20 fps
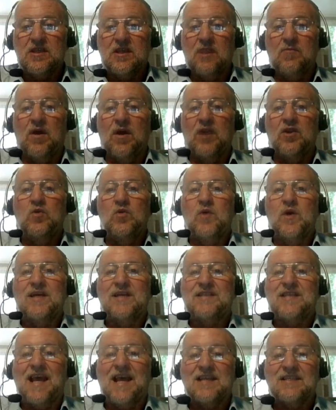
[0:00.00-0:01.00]
Someone who
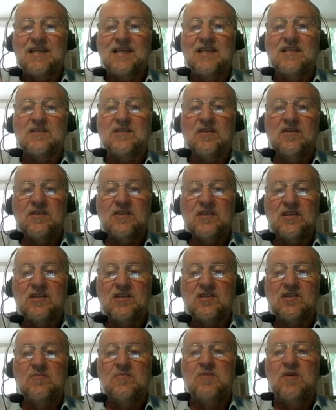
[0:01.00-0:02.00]
has access to the
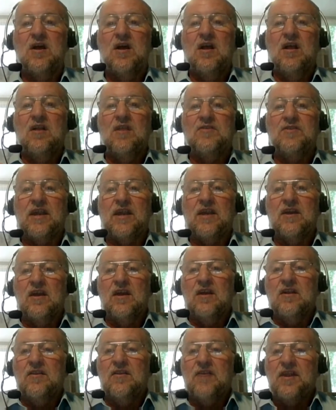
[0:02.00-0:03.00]
system that
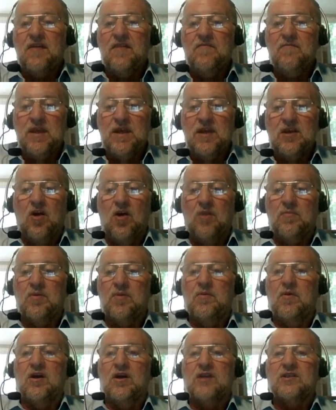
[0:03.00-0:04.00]
they've been
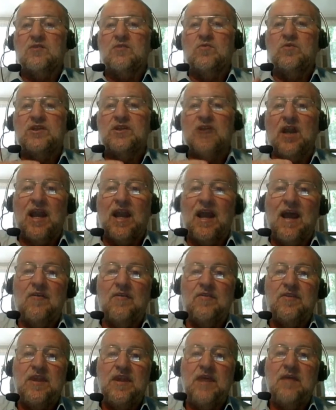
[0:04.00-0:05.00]
compromised, which has
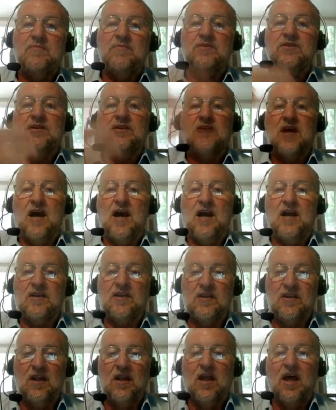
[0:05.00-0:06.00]
allowed them to
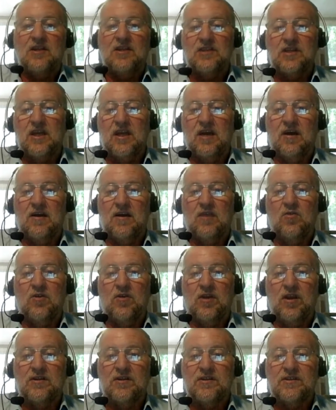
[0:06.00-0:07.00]
target the larger
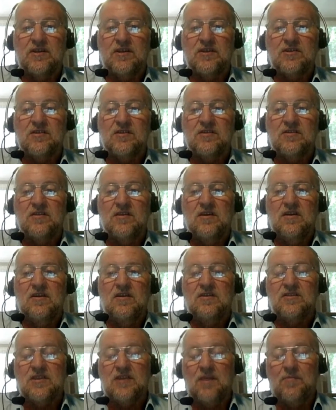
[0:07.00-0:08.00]
organizations.
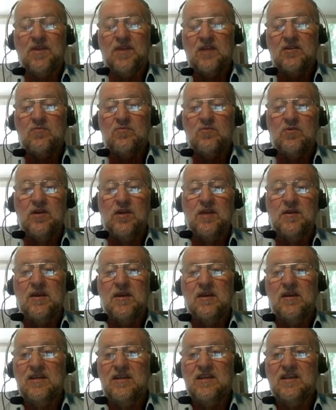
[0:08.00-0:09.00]
Something that
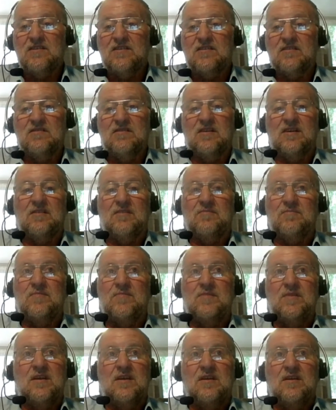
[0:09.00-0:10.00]
really is
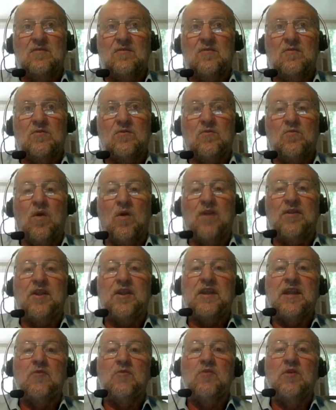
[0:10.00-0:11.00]
one
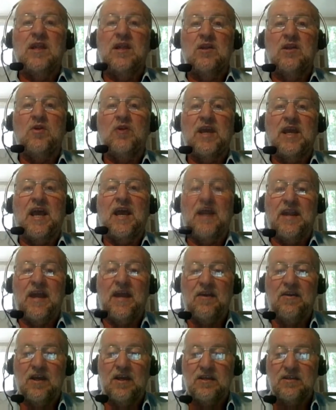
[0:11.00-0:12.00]
thing they're really looking at
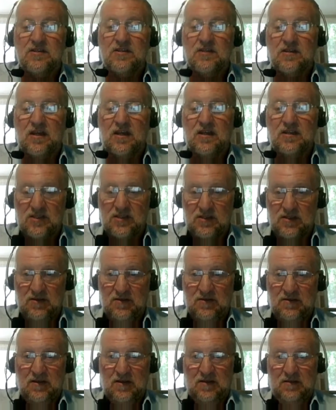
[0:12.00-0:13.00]
nowadays as
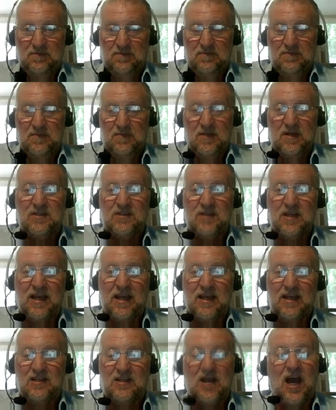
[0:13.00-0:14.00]

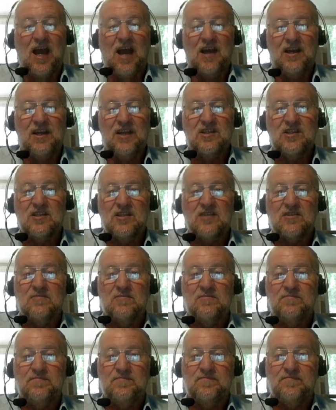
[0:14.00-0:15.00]
a targeted system.